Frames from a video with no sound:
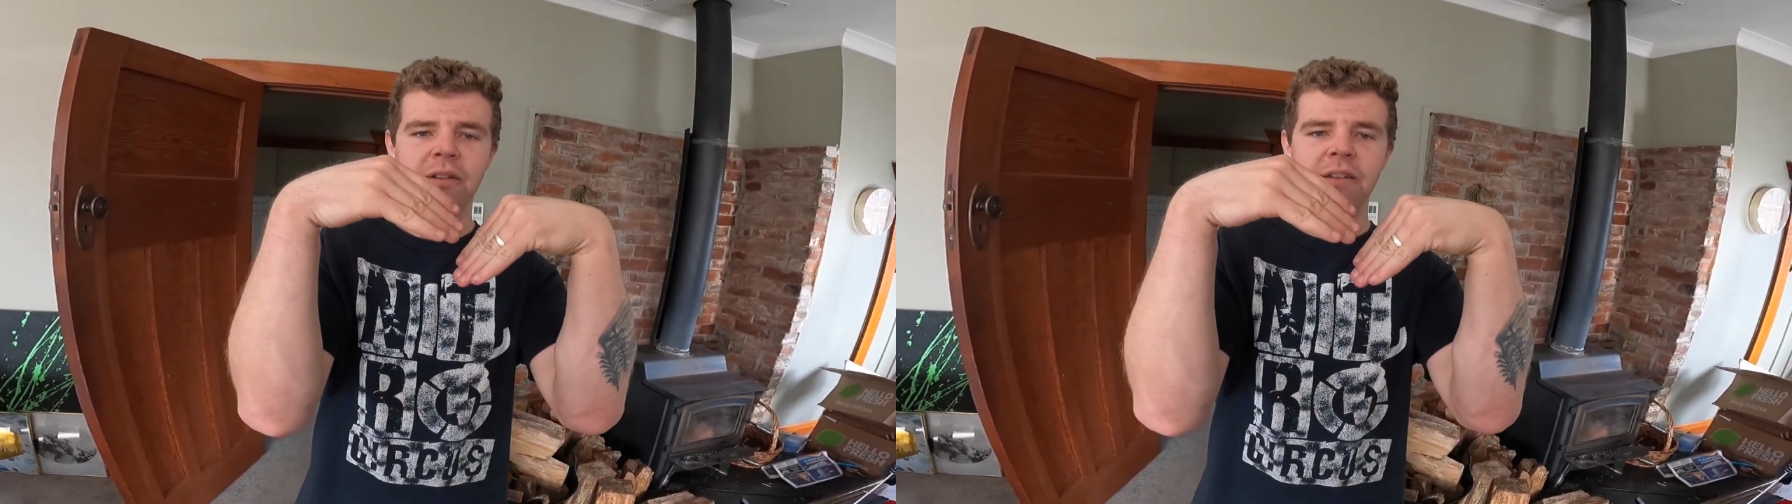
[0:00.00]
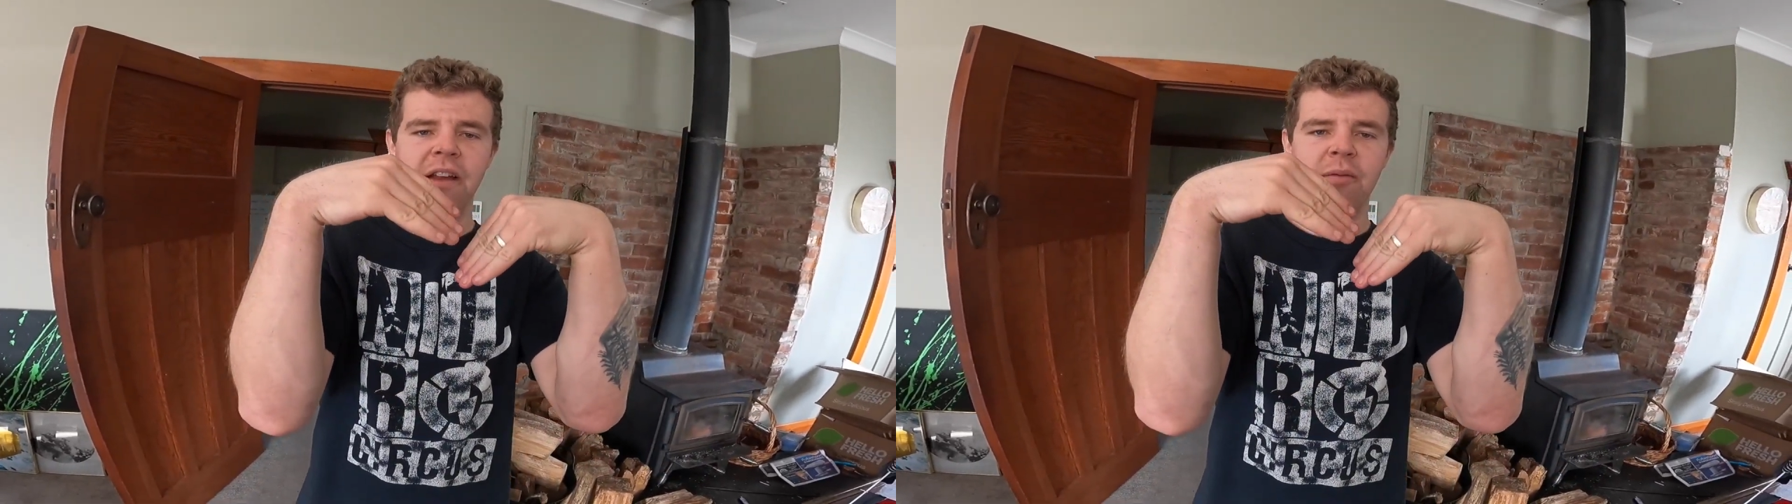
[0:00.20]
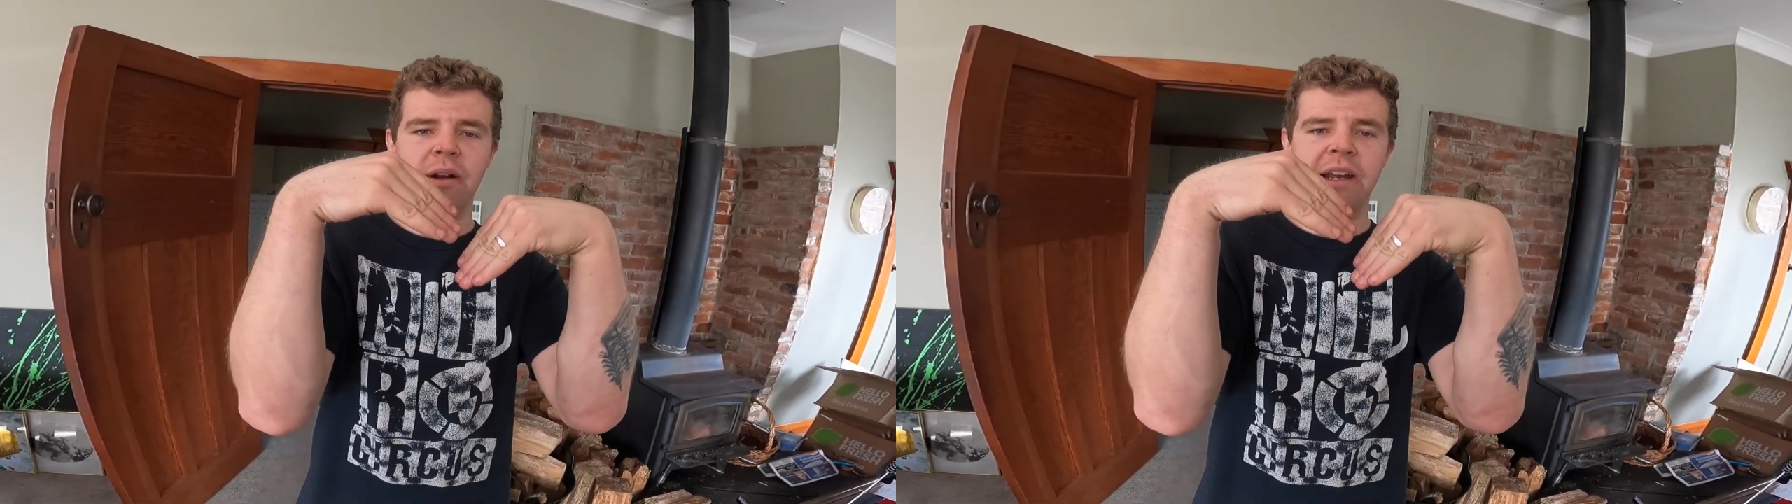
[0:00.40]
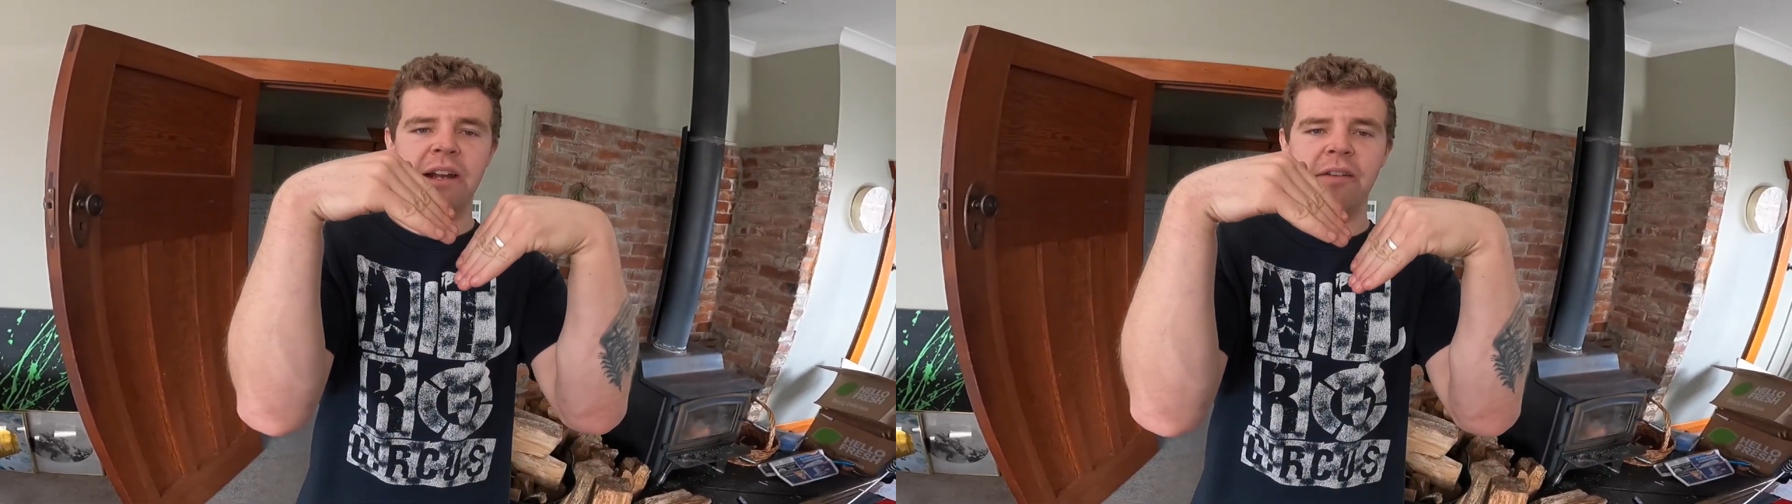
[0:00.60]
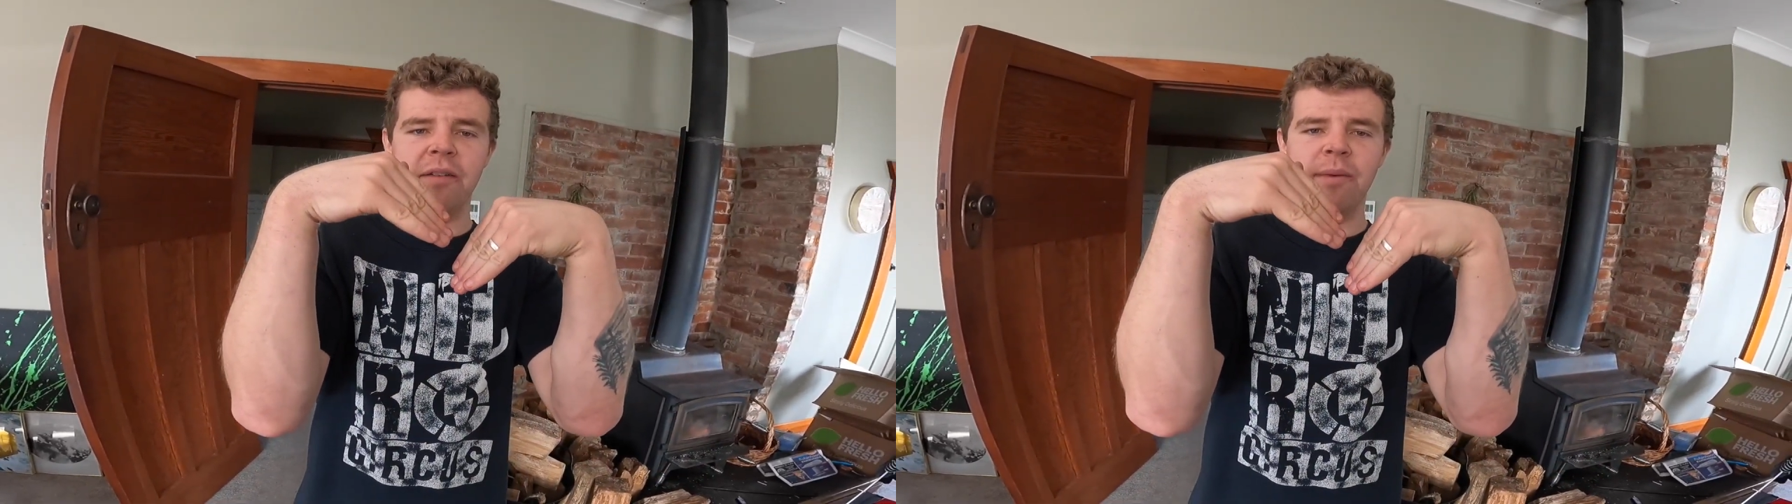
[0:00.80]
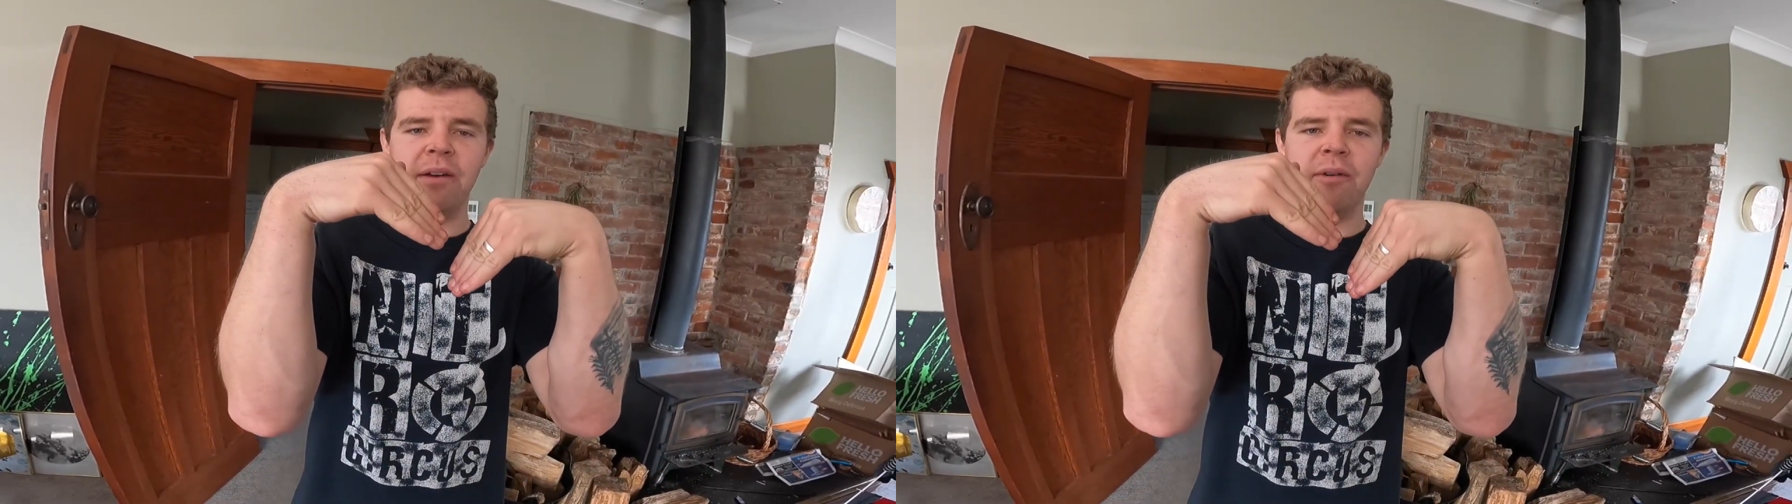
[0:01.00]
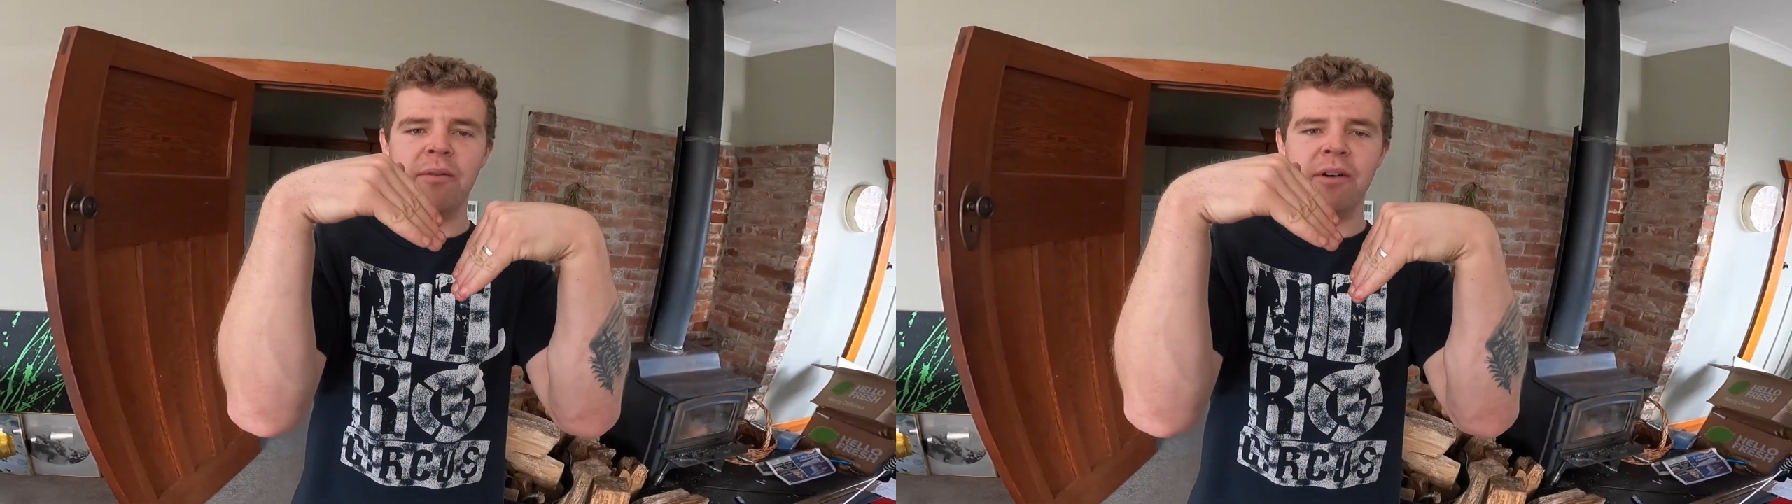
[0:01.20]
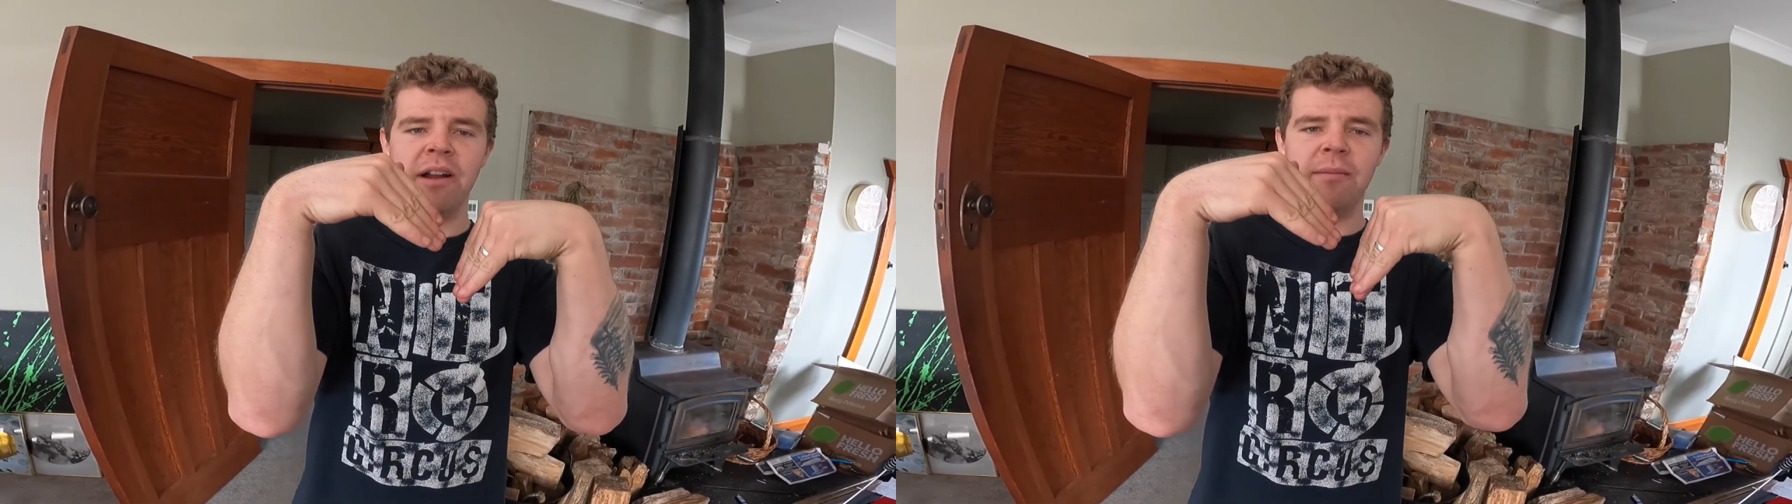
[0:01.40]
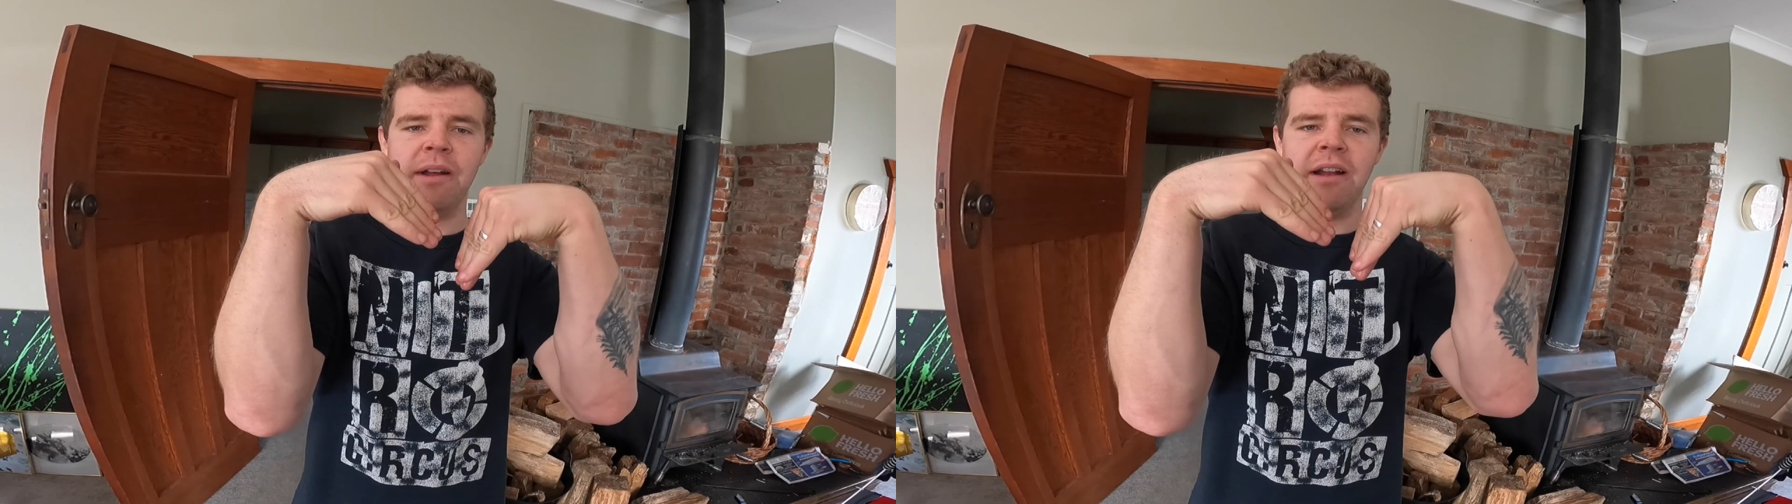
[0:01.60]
this one here is the big one where like my